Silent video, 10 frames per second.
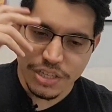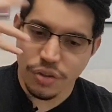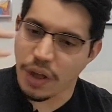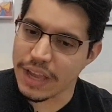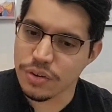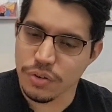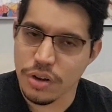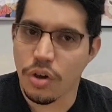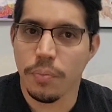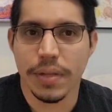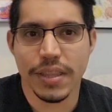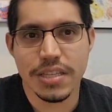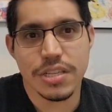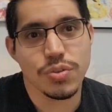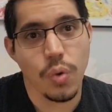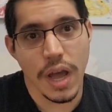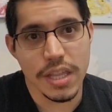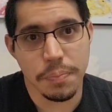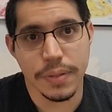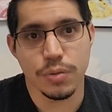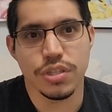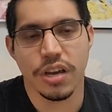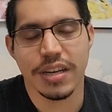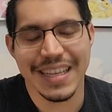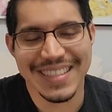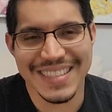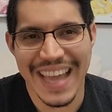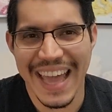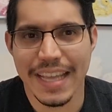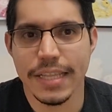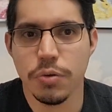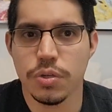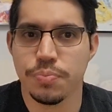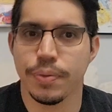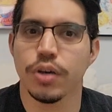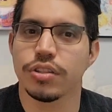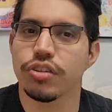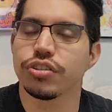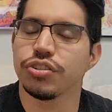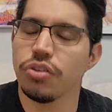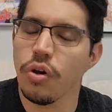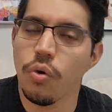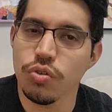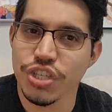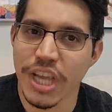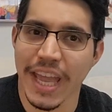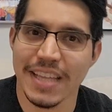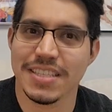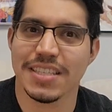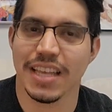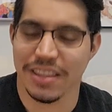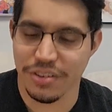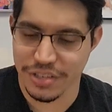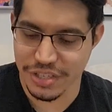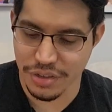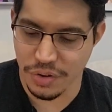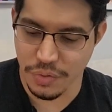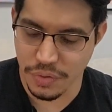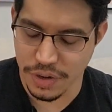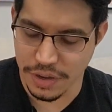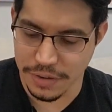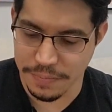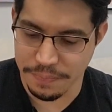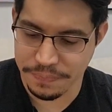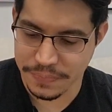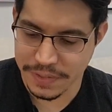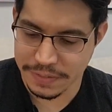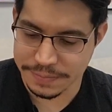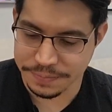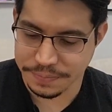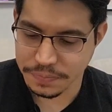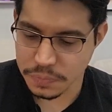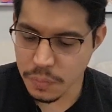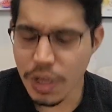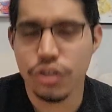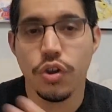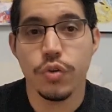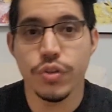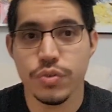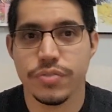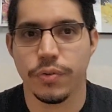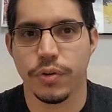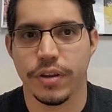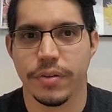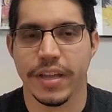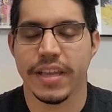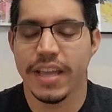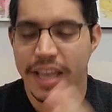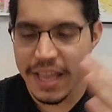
So I don't know, but this is why the Pluton exactly was built. There is no chance that there is no use for it, right?